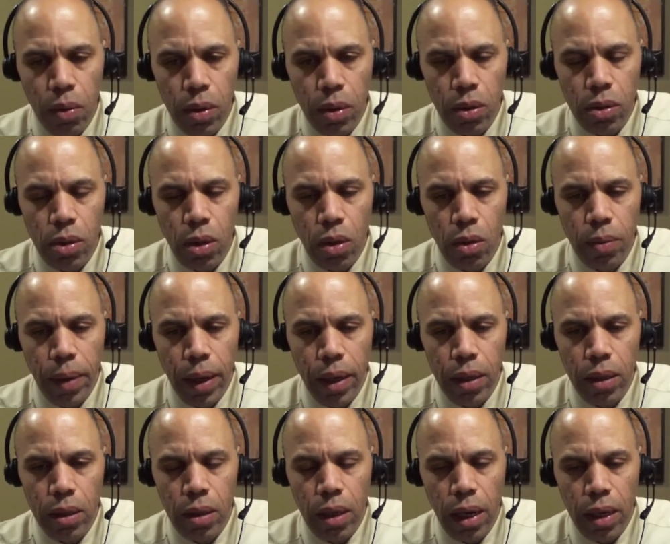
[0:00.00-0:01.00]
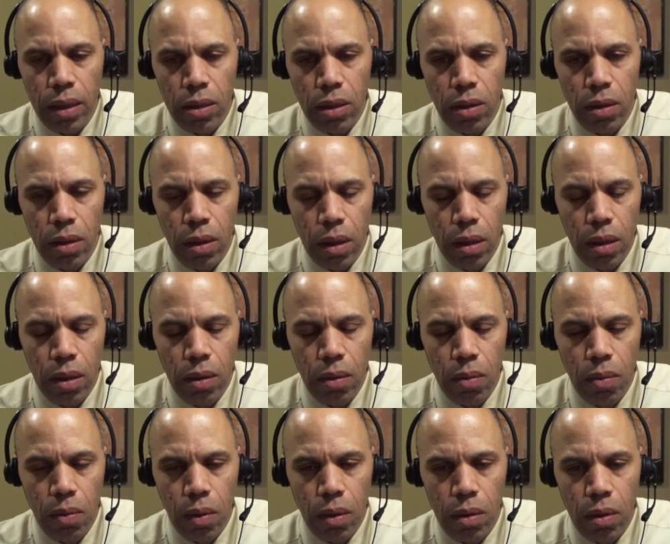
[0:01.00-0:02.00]
were you told by your doctor
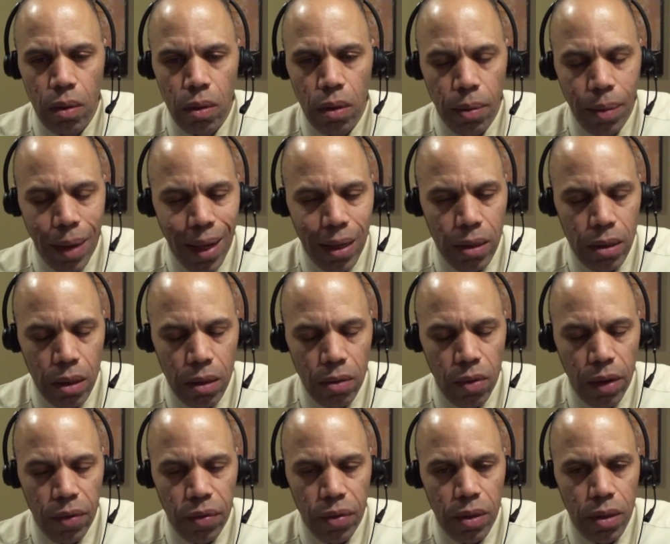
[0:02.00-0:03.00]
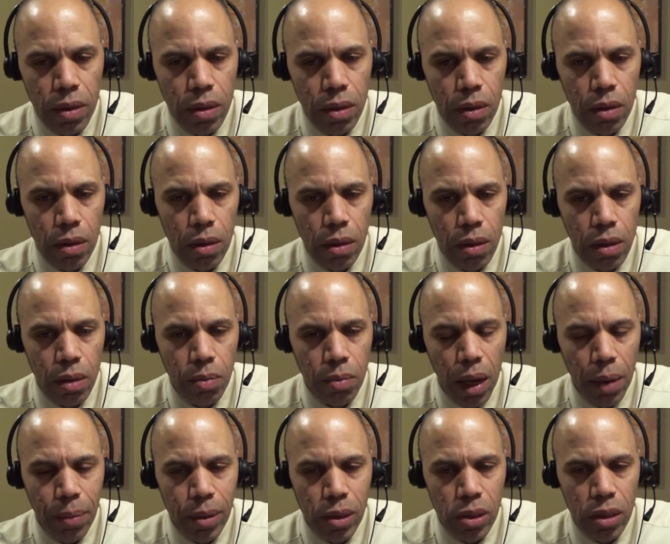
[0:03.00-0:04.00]
about in reference to the
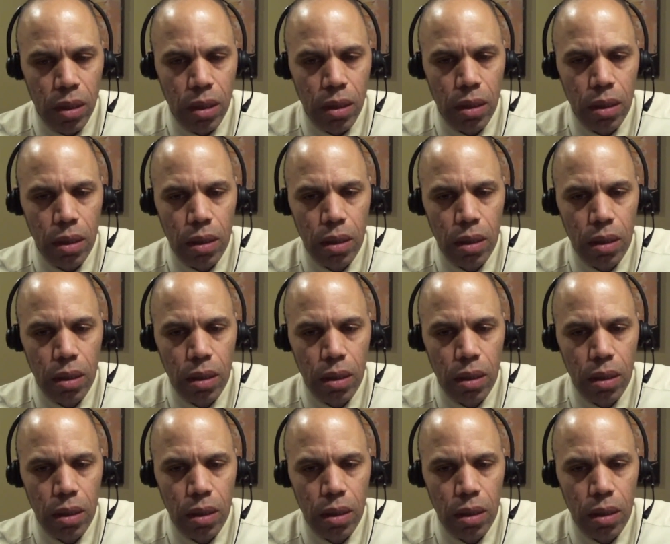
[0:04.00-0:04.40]
CPAP machine?